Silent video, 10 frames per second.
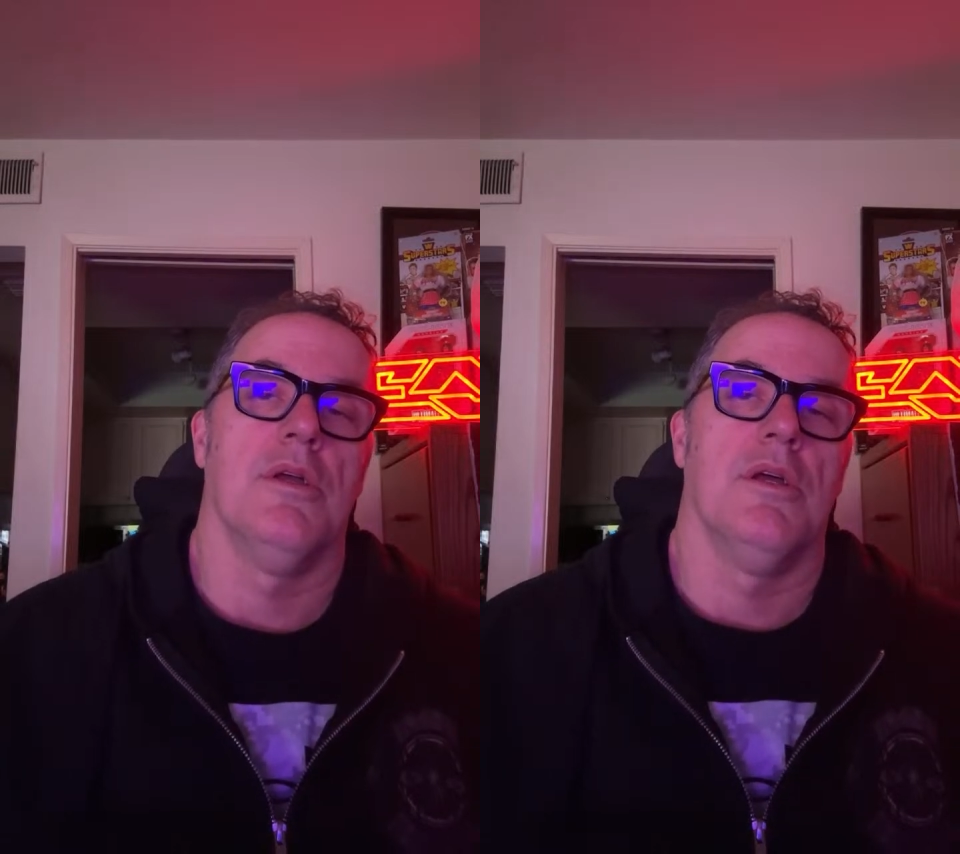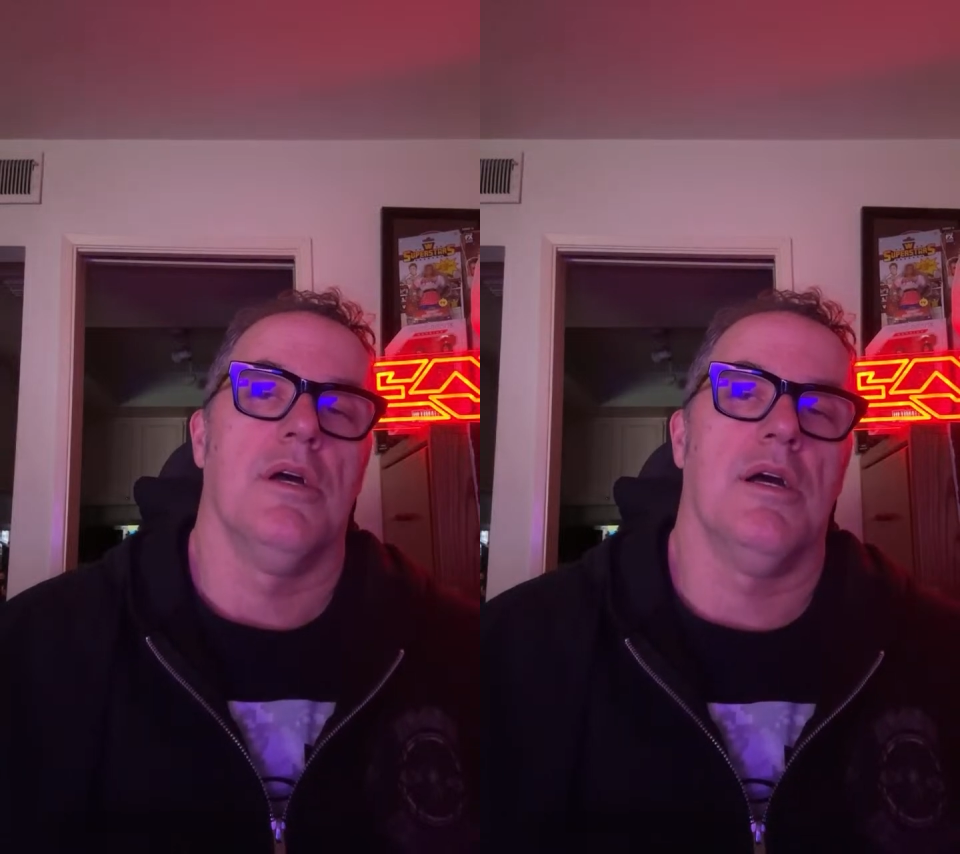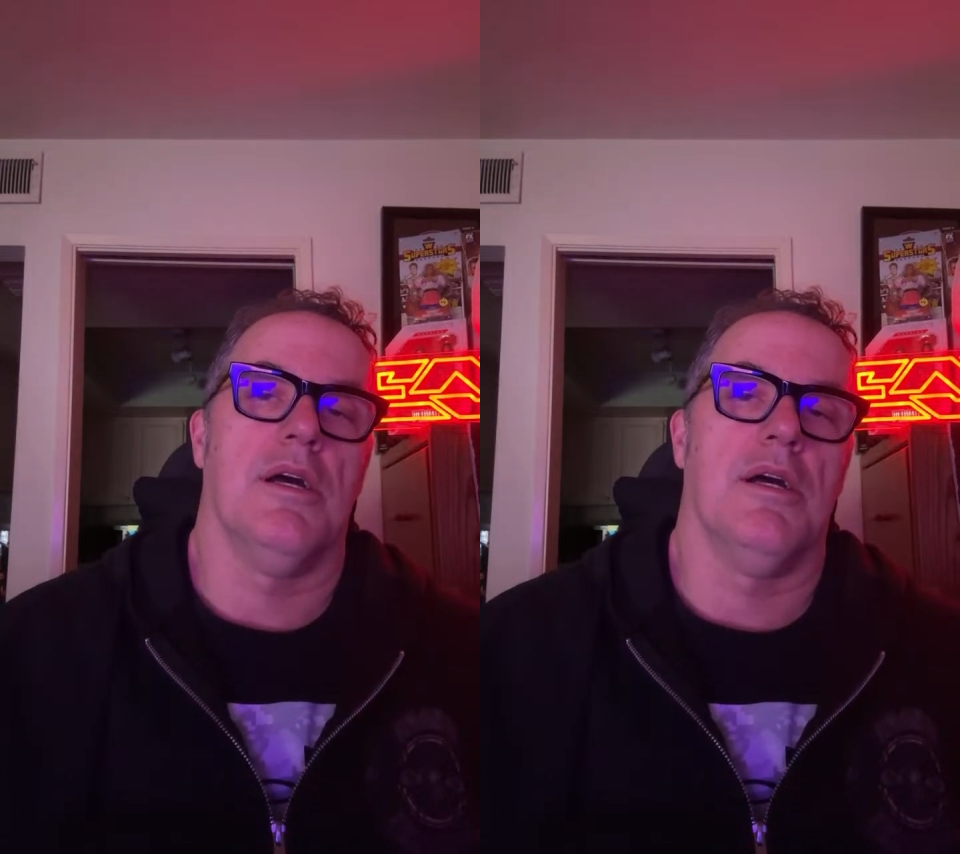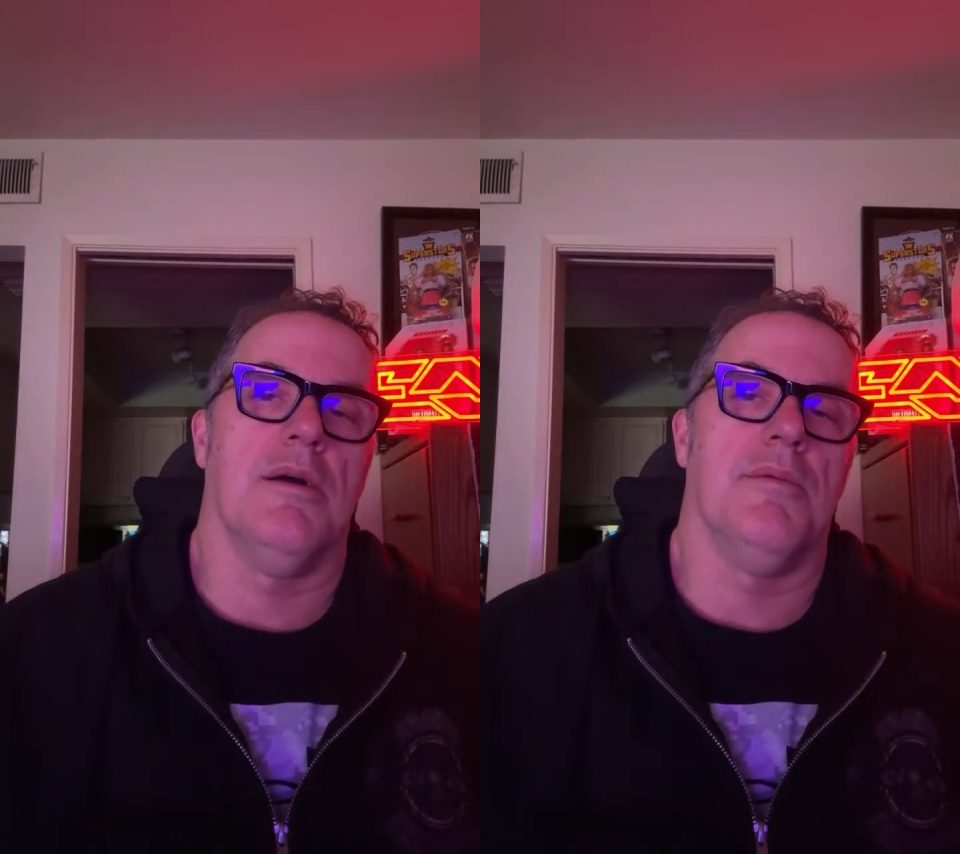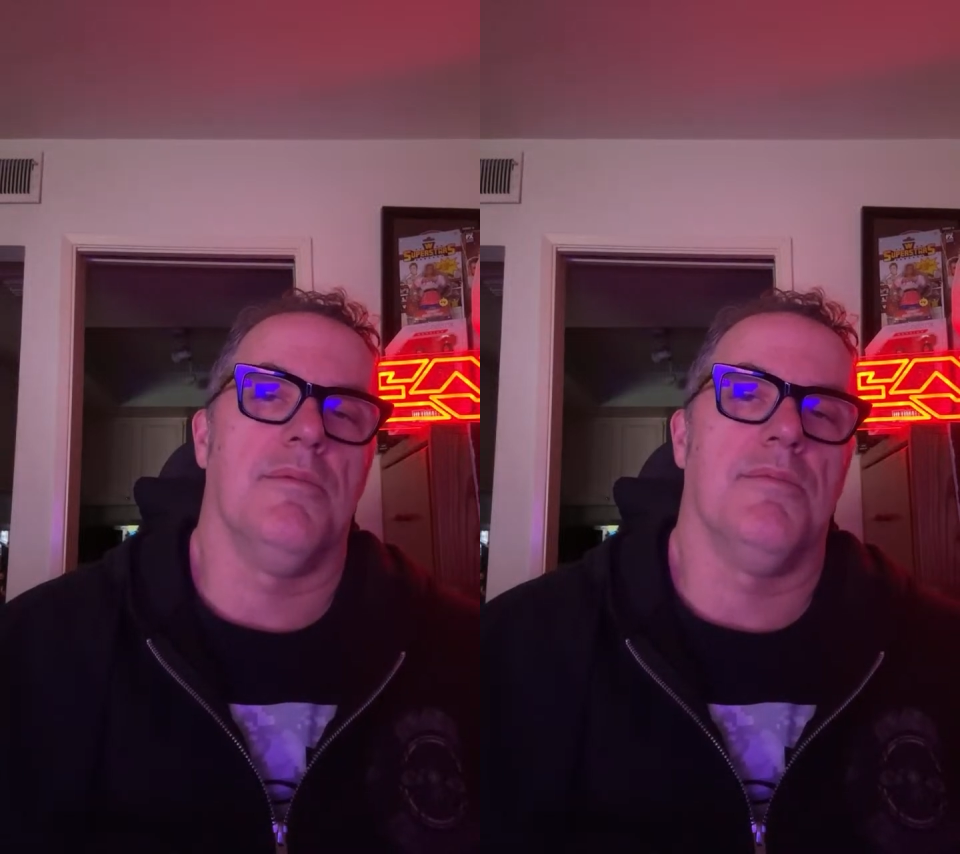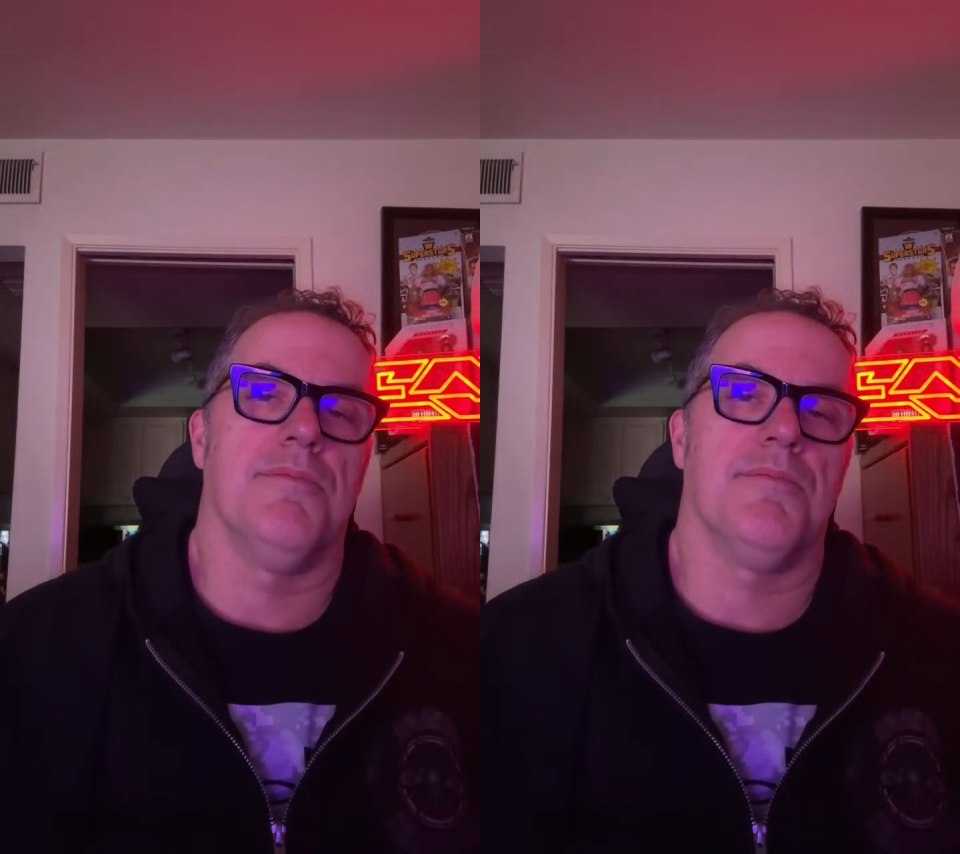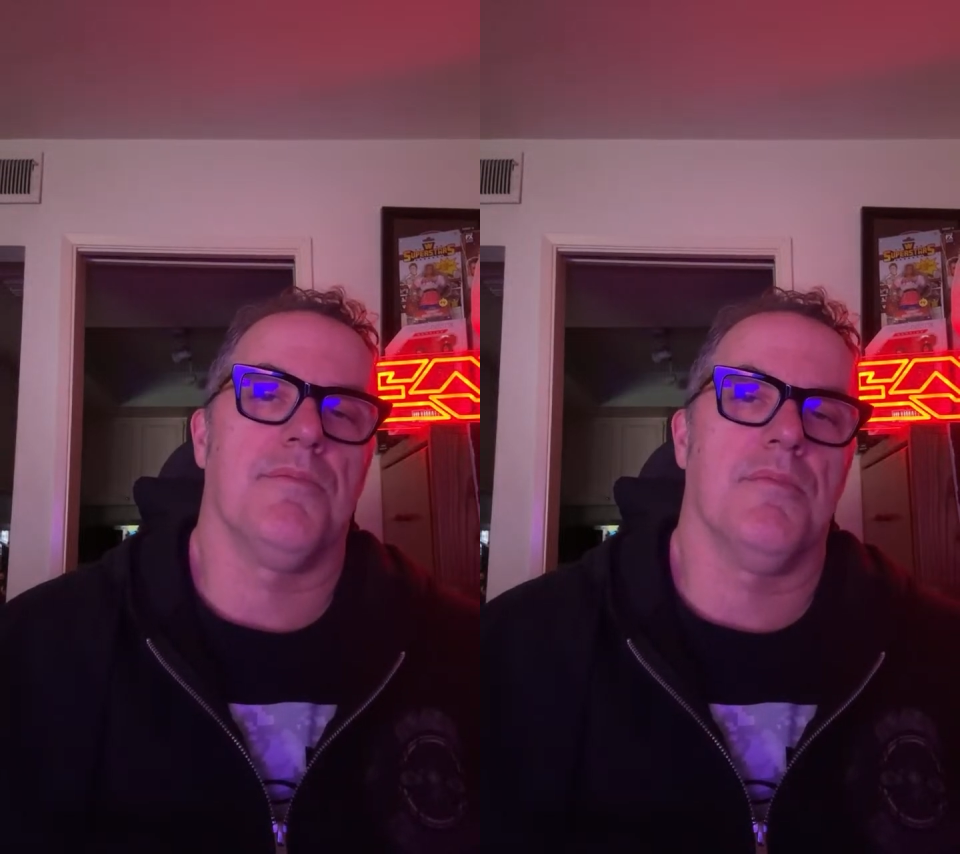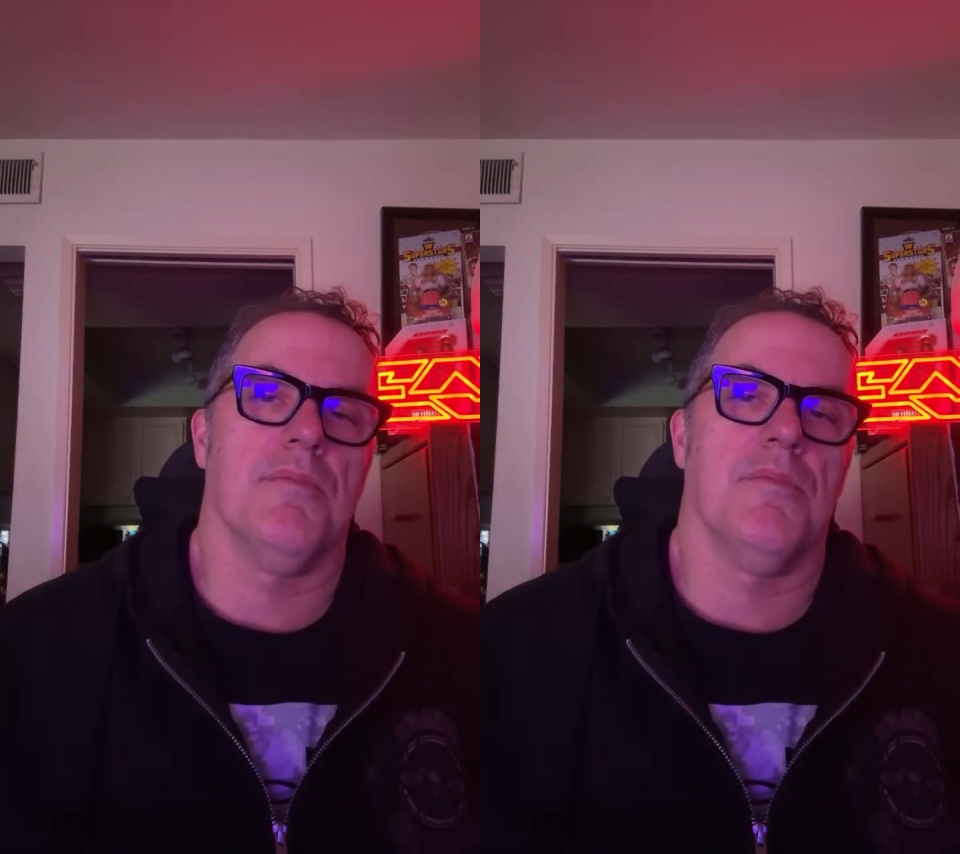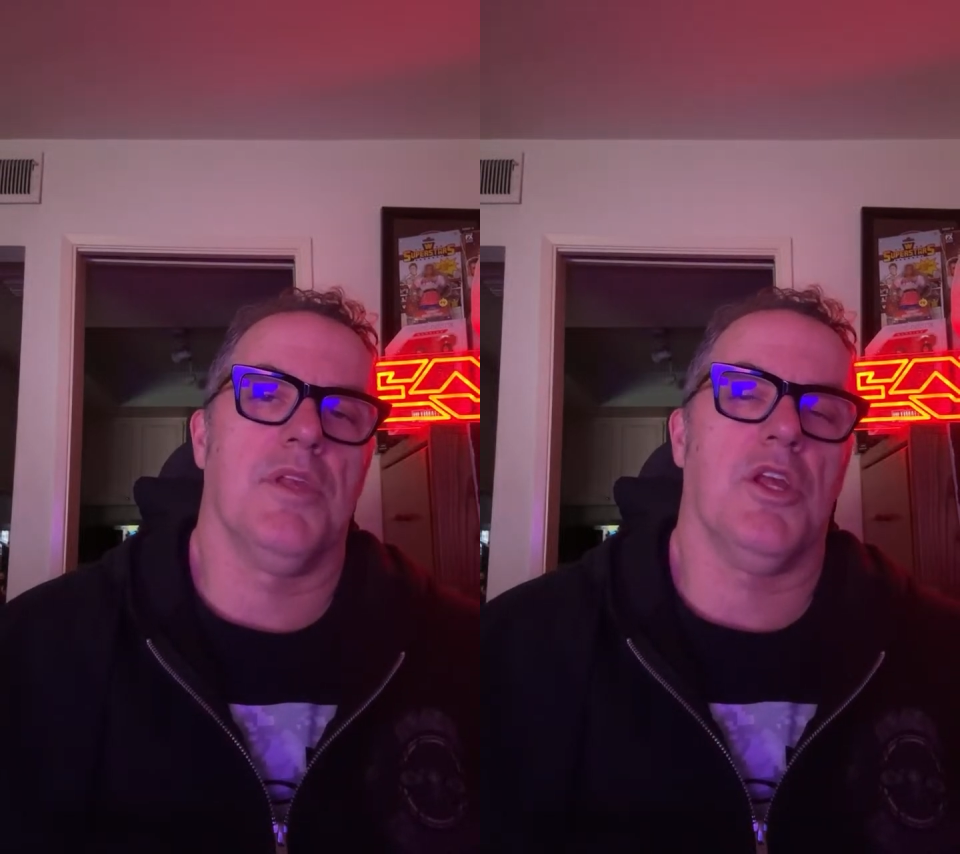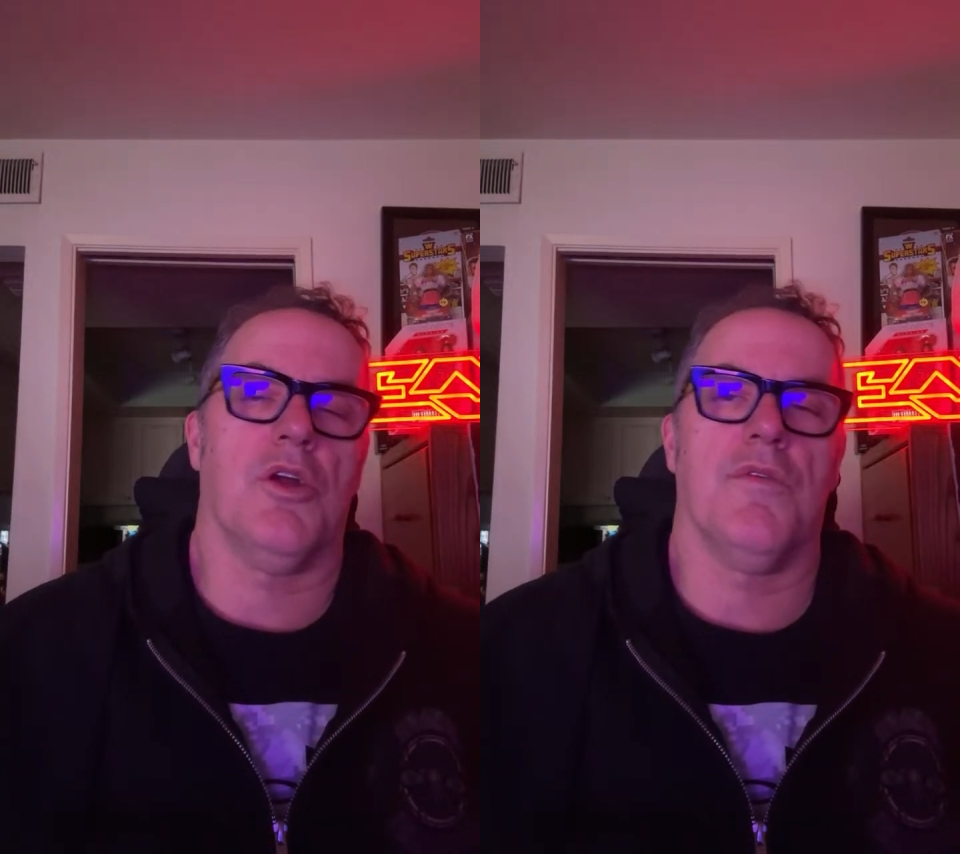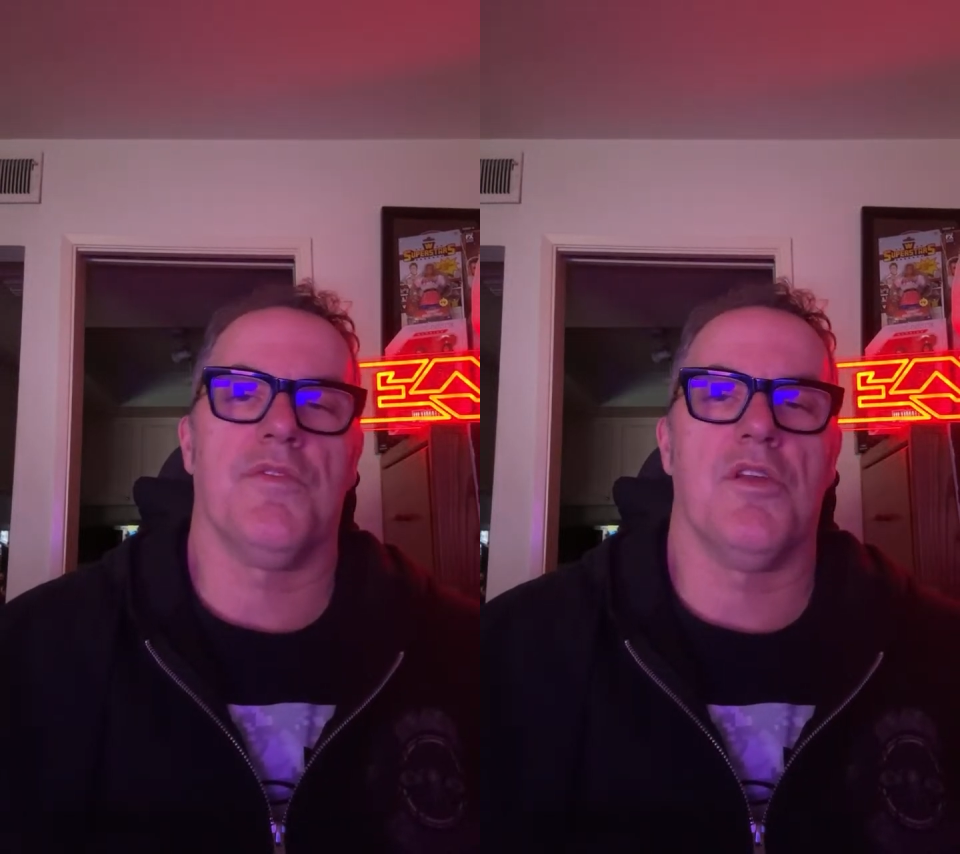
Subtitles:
For